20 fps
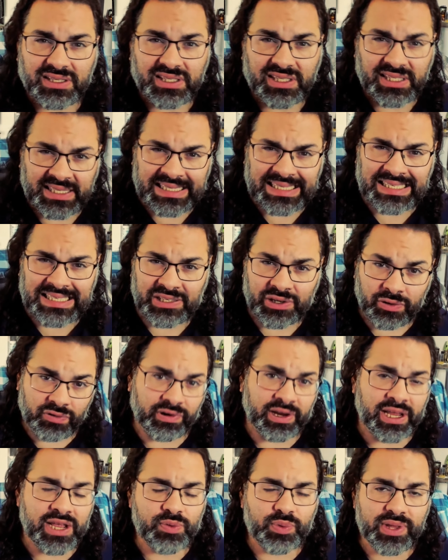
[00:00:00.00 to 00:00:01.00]

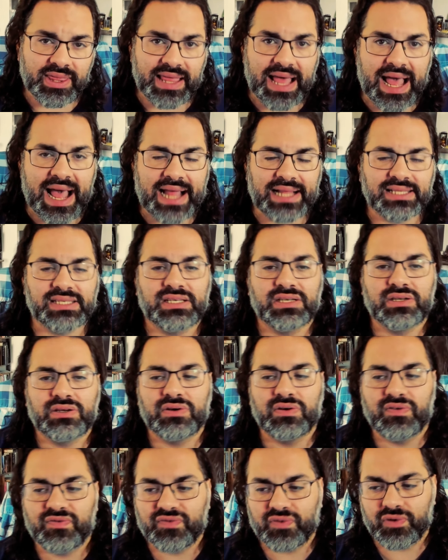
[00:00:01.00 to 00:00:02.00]
disagree with that
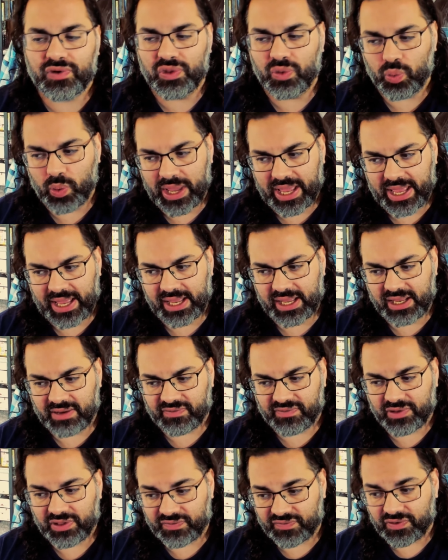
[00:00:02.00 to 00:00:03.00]
for the
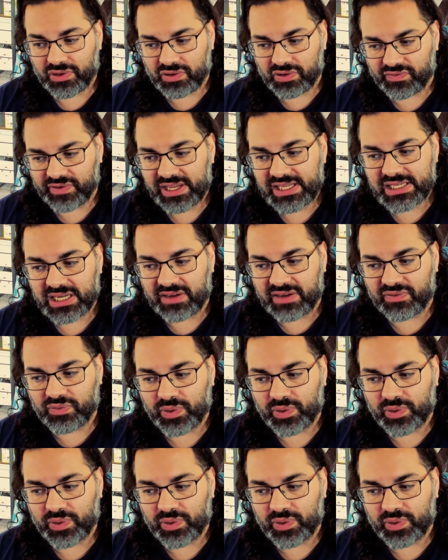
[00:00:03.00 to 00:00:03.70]
reason of,